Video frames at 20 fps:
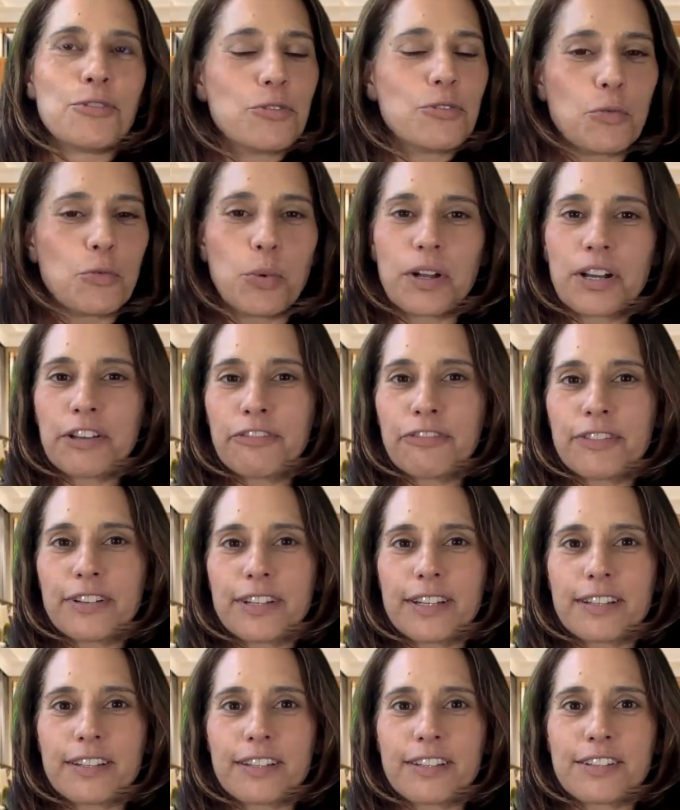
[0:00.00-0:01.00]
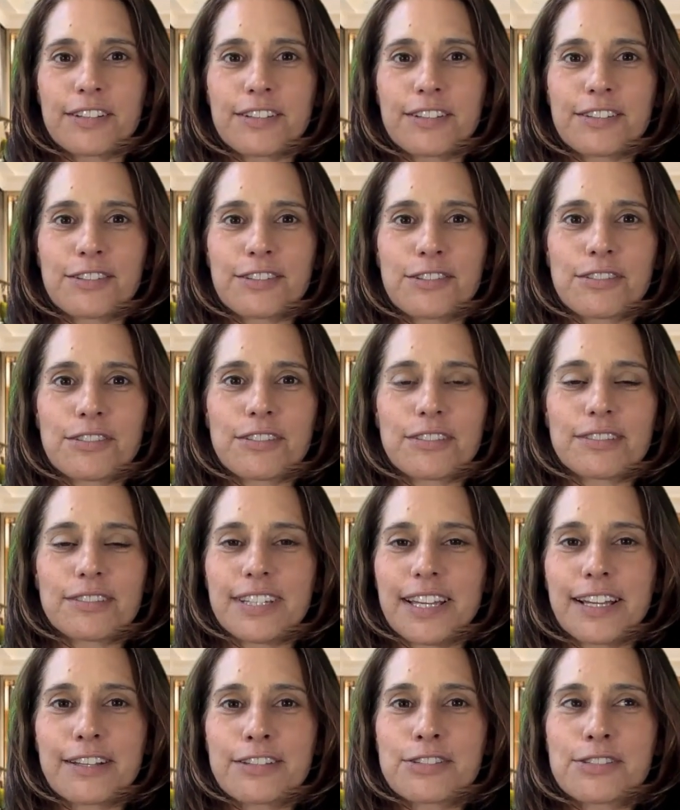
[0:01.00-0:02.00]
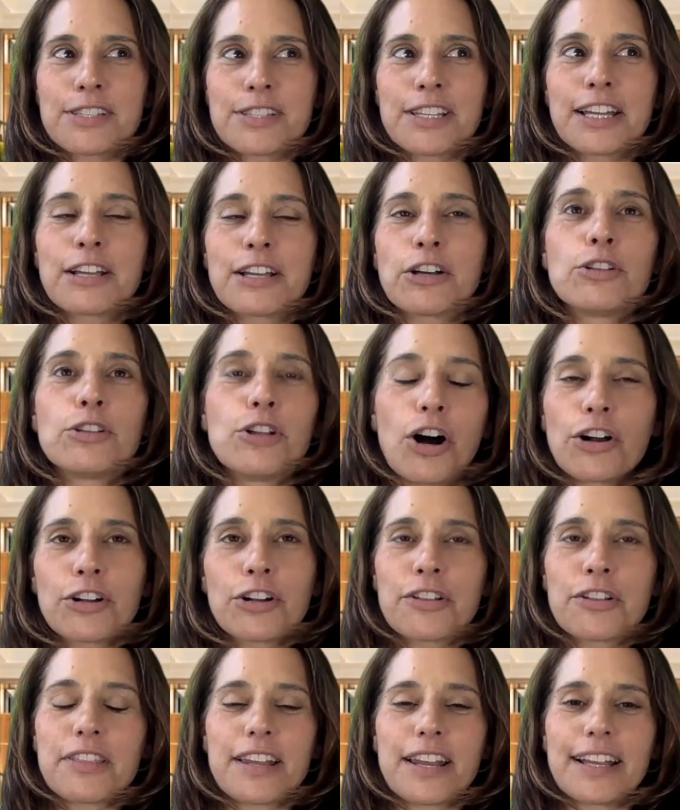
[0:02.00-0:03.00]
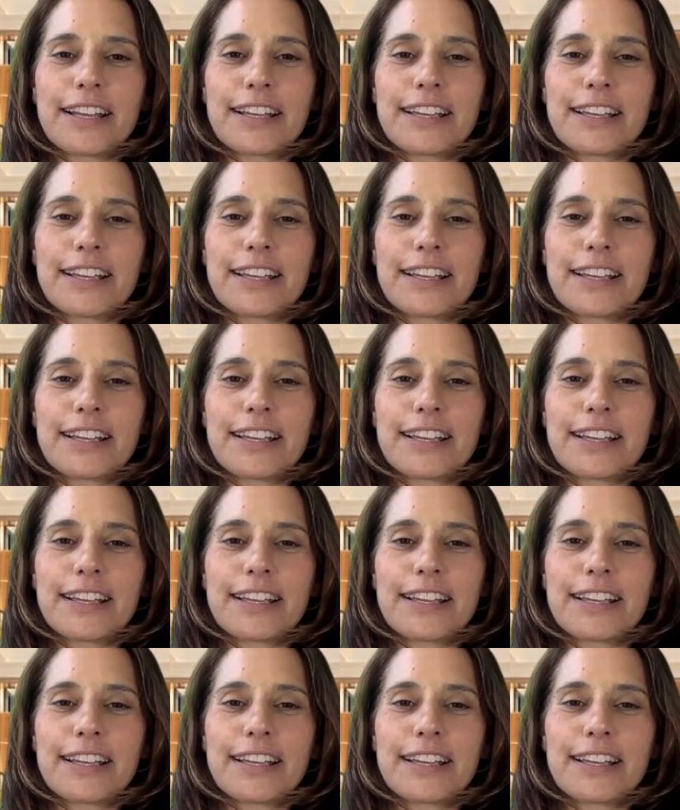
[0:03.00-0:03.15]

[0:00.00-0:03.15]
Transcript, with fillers: what if it takes like longer than I